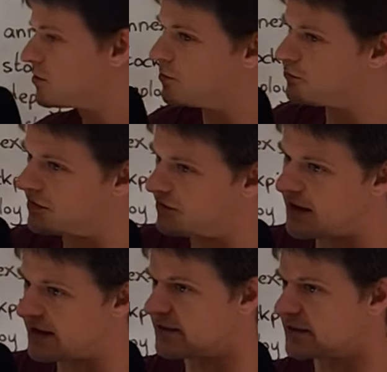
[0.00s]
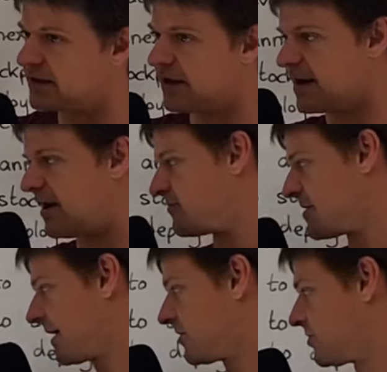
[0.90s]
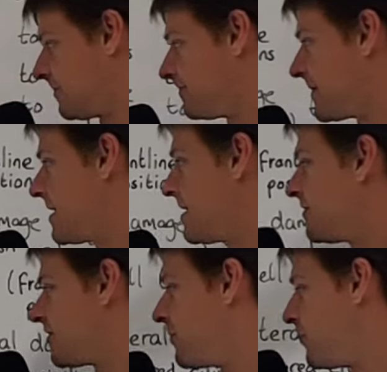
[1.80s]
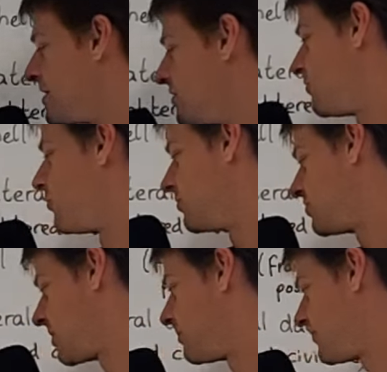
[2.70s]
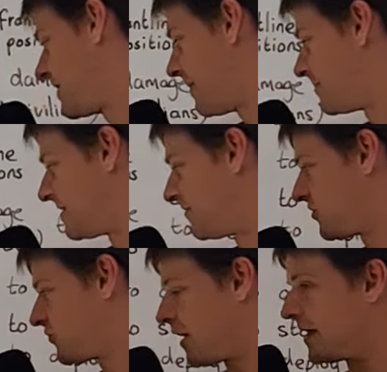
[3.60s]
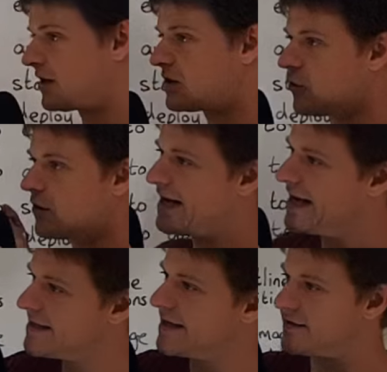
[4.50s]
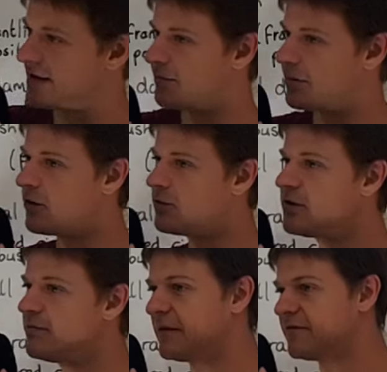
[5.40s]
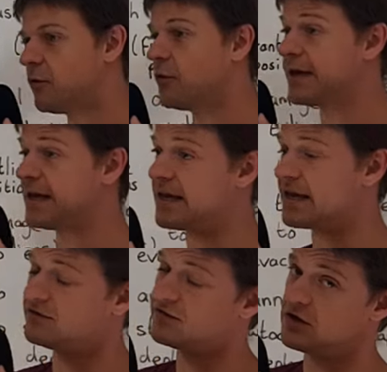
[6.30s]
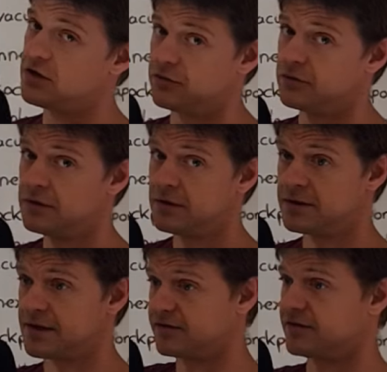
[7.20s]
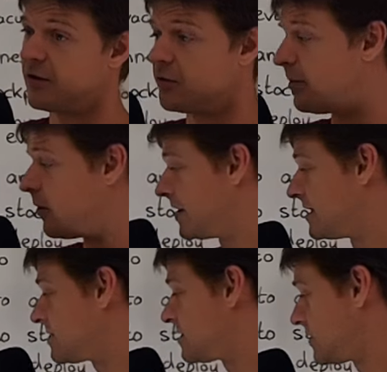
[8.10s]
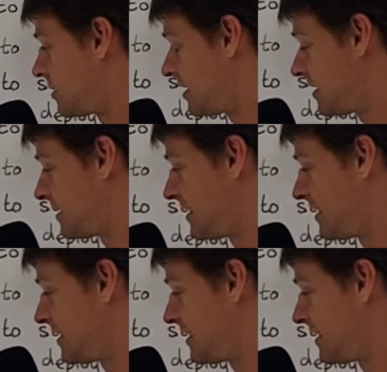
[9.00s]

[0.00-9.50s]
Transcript: to prevent another action. So when you launch a preemptive strike, you're hitting the opponent before he hits you. That's the whole point. You're,